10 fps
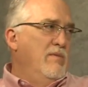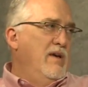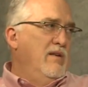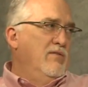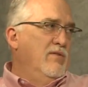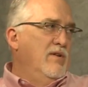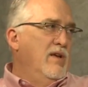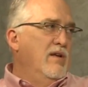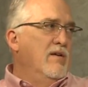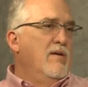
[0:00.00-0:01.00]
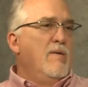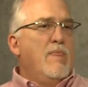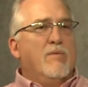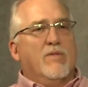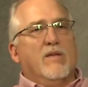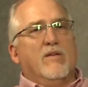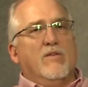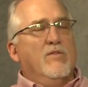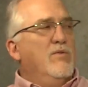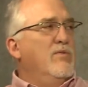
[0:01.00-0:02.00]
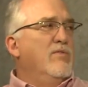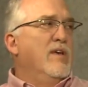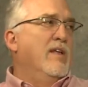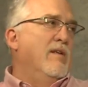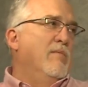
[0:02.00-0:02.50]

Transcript: manage their data, but then to use that